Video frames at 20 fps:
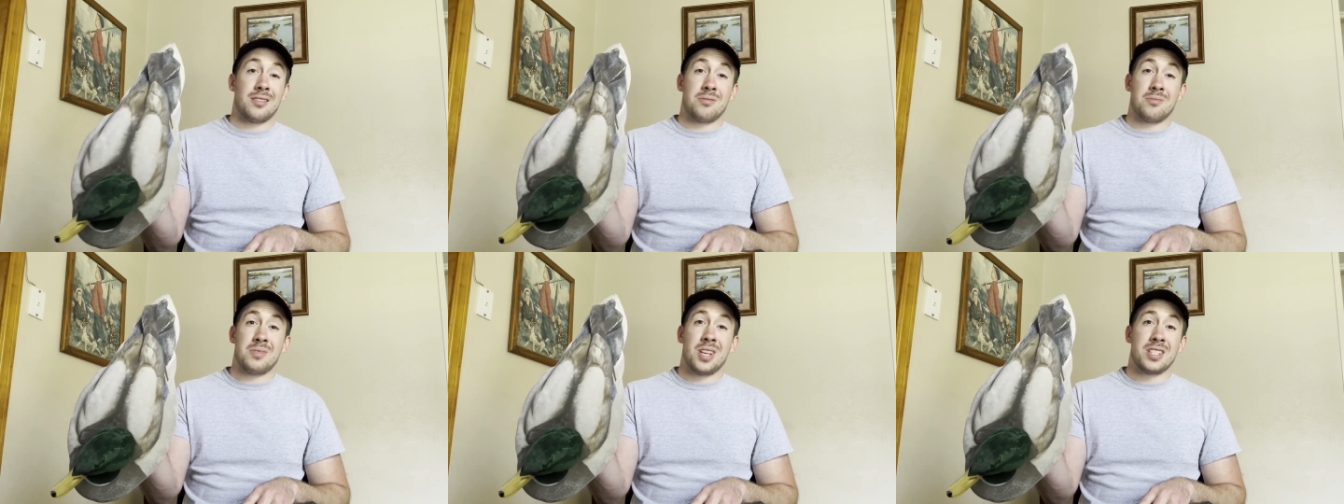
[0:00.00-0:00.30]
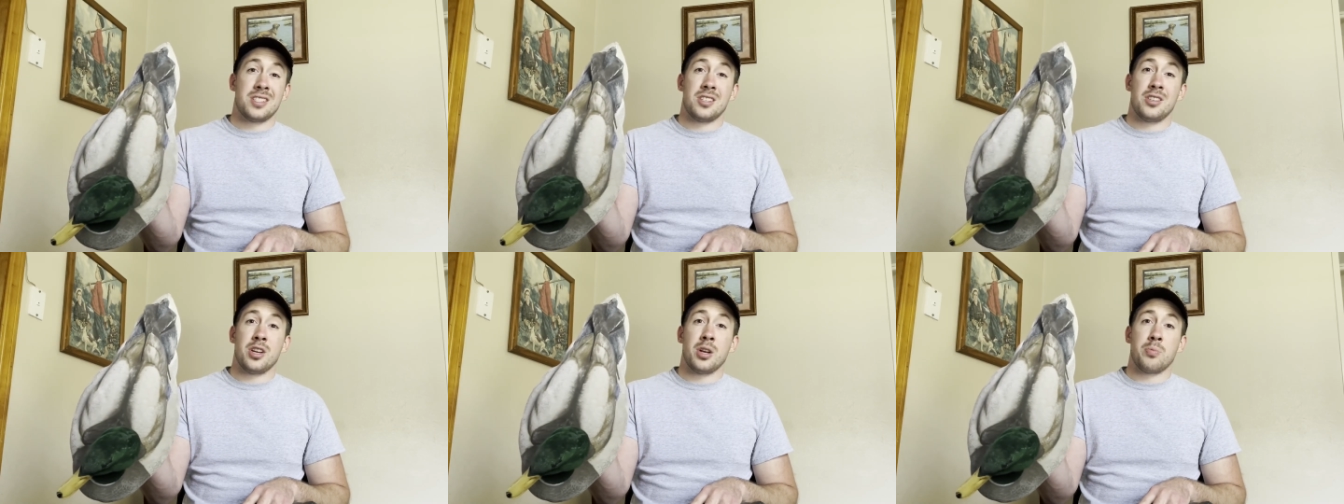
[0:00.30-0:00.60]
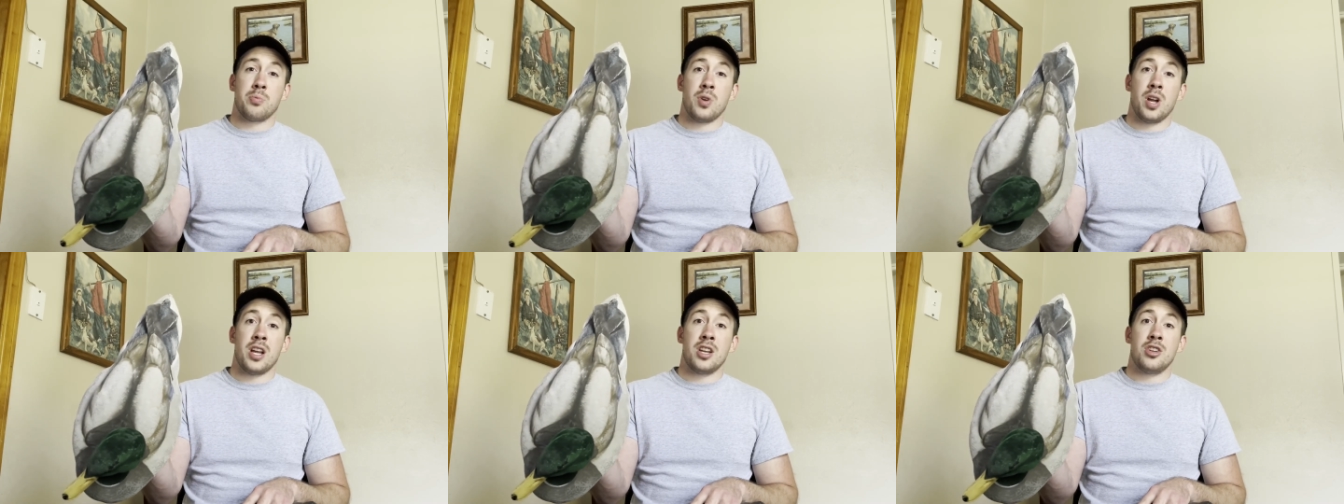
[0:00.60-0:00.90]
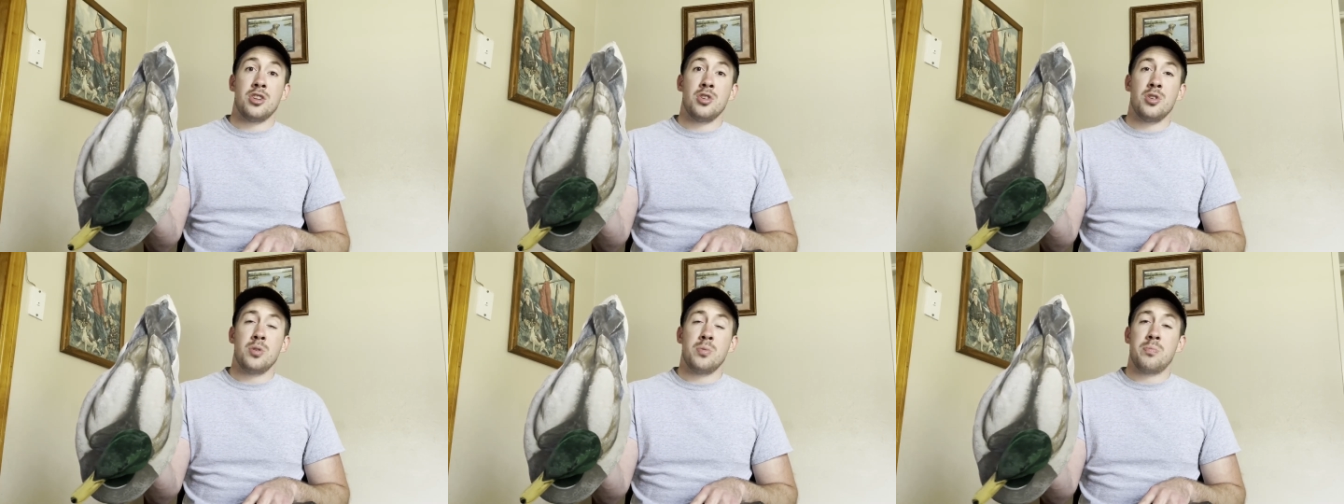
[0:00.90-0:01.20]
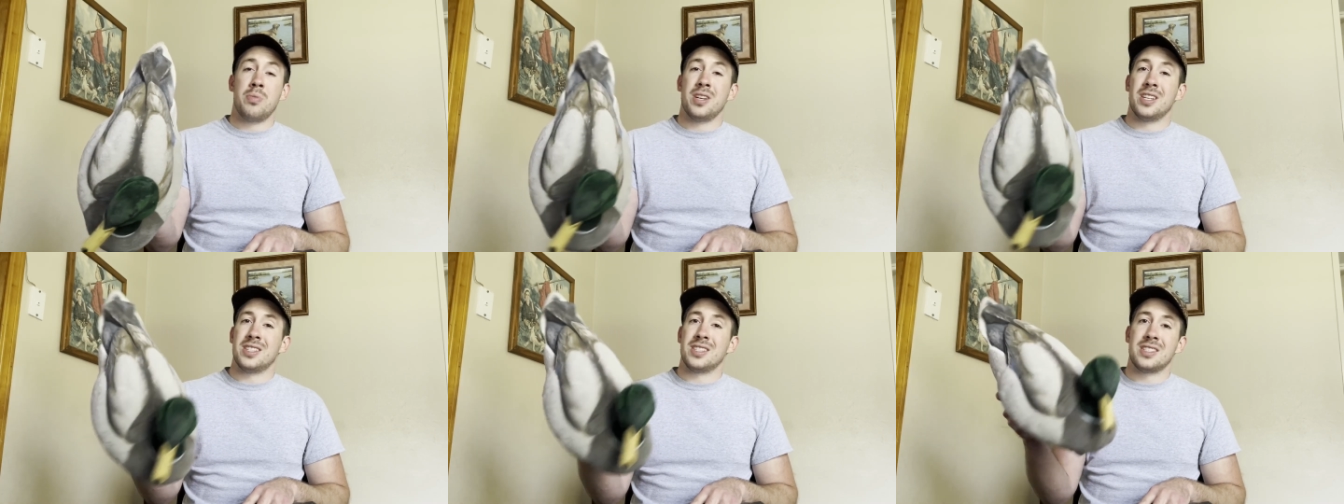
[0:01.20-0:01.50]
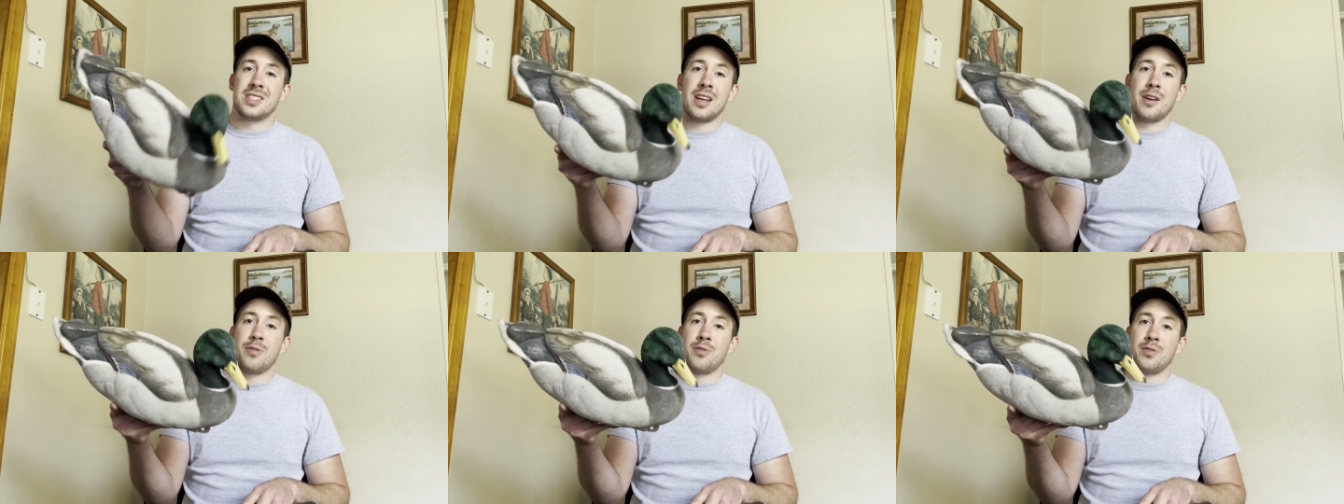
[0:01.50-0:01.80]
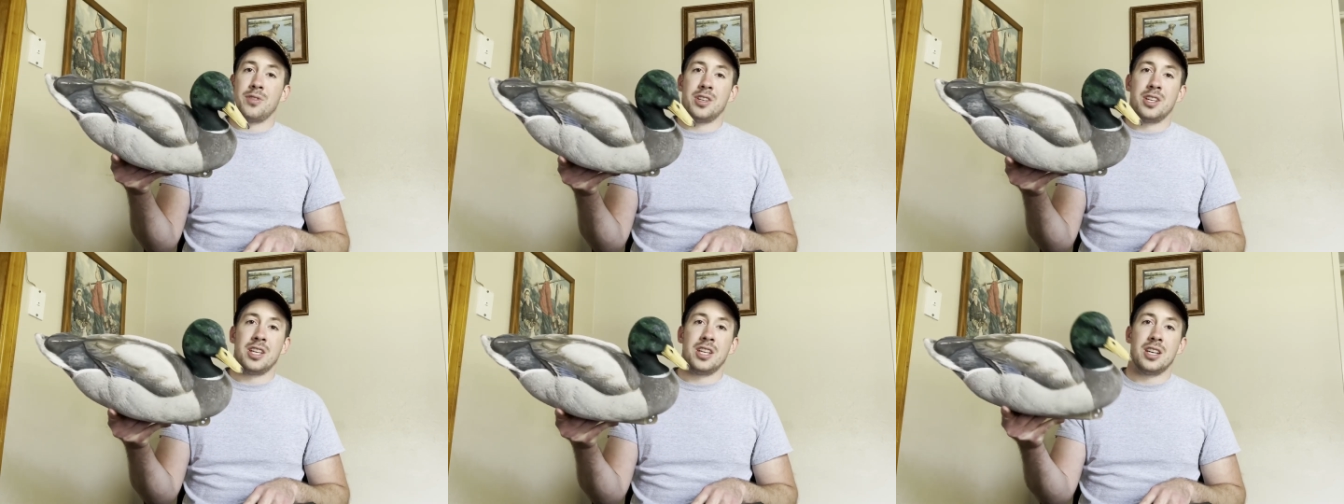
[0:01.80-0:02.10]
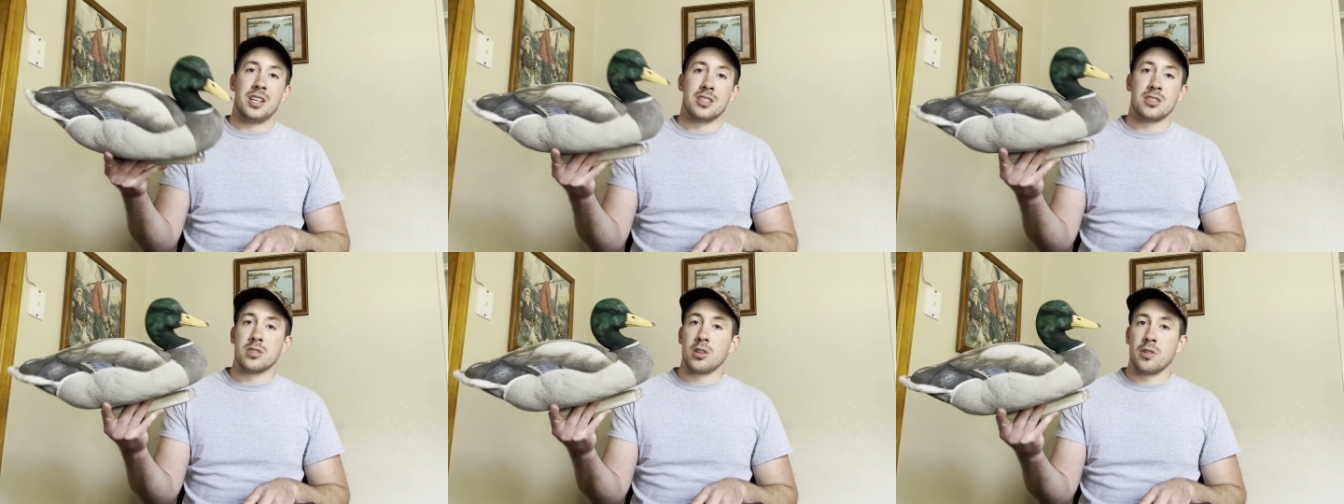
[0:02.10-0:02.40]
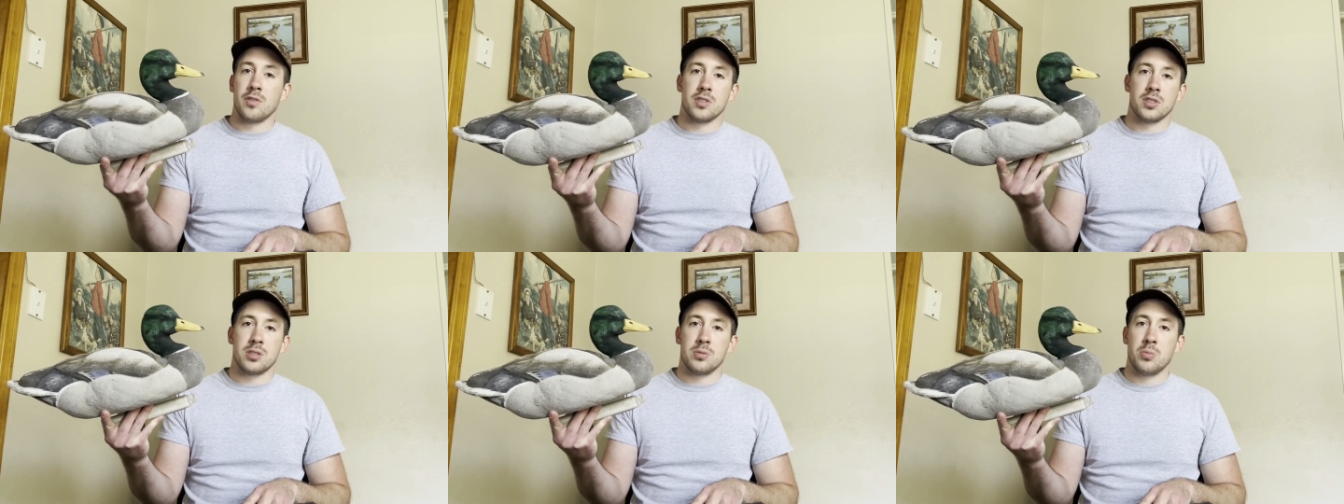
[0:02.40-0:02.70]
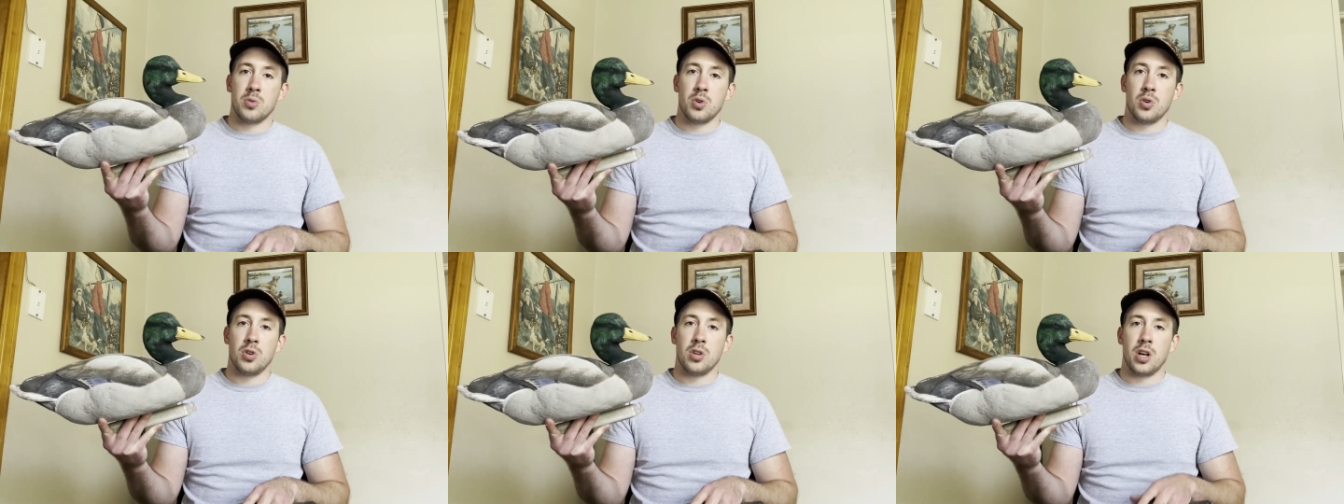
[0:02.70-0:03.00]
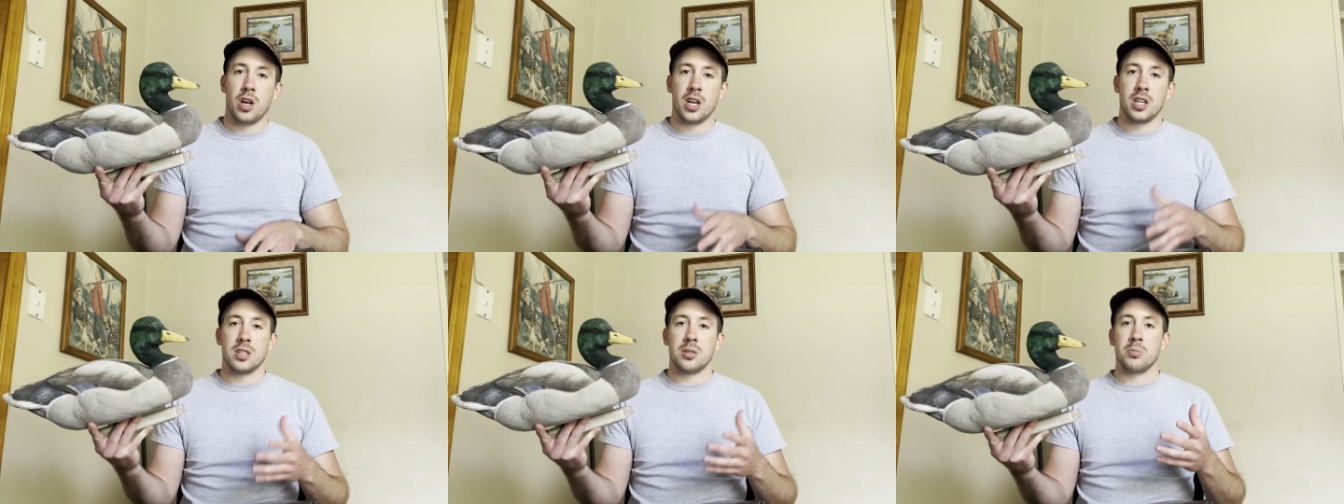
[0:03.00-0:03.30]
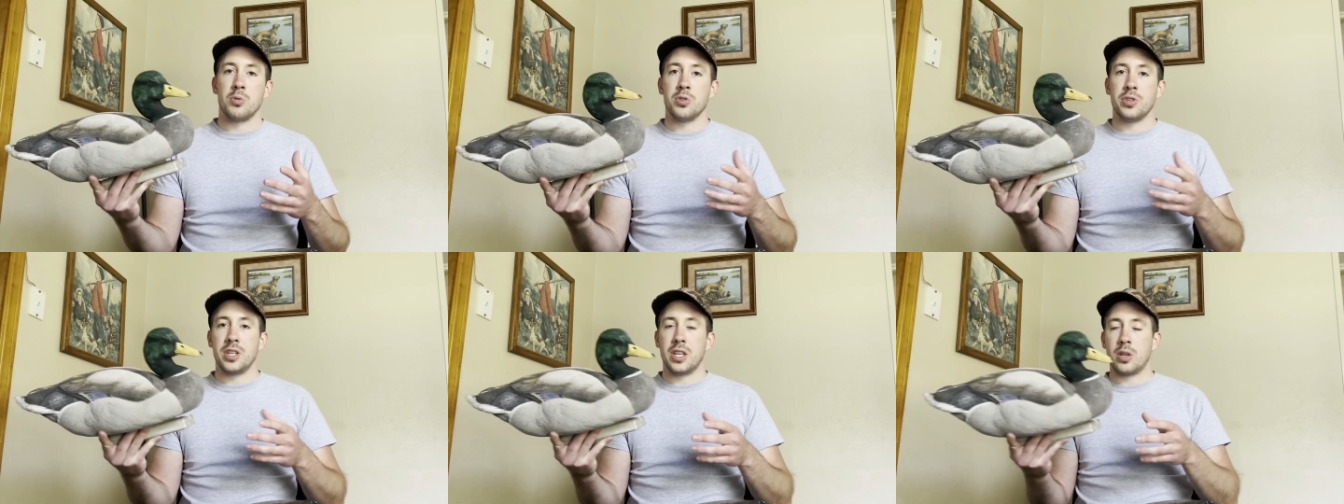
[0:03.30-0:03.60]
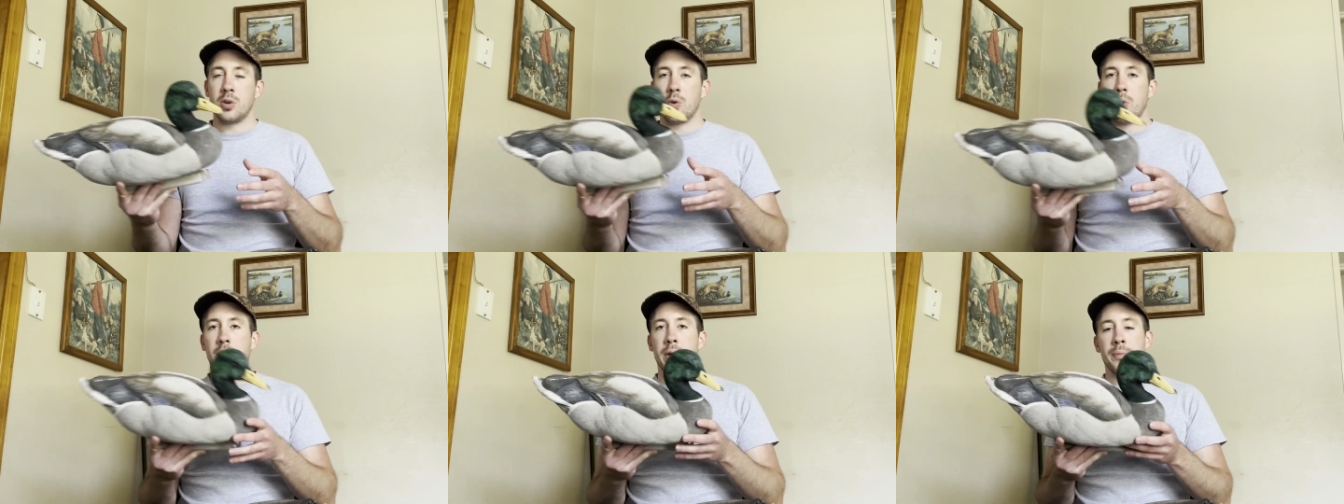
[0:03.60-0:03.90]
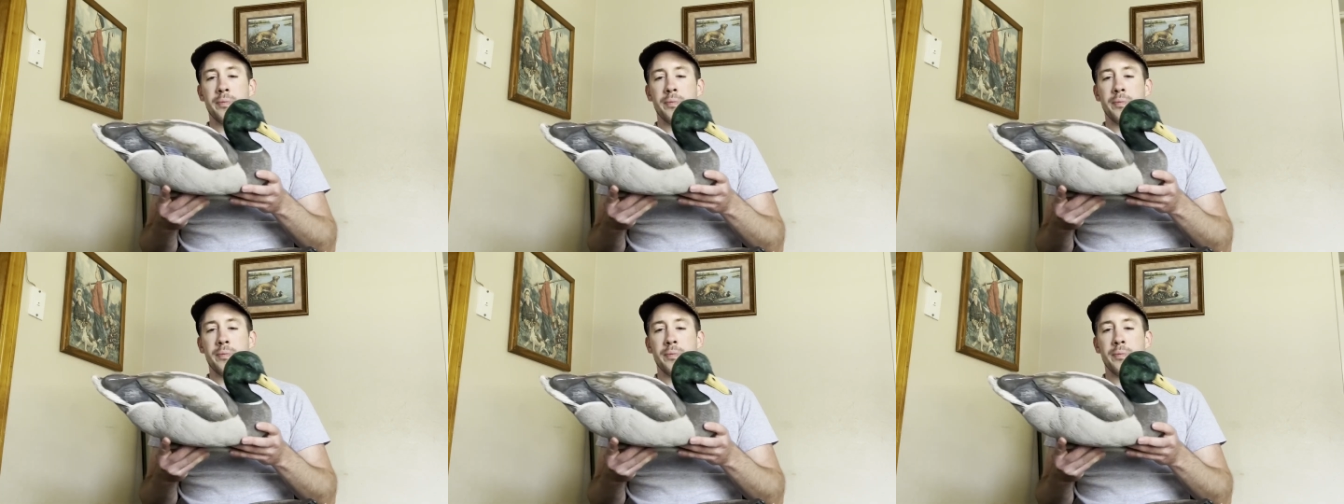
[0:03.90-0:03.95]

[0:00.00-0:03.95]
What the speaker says: doesn't look brand new, but it's definitely a serviceable, huntable decoy.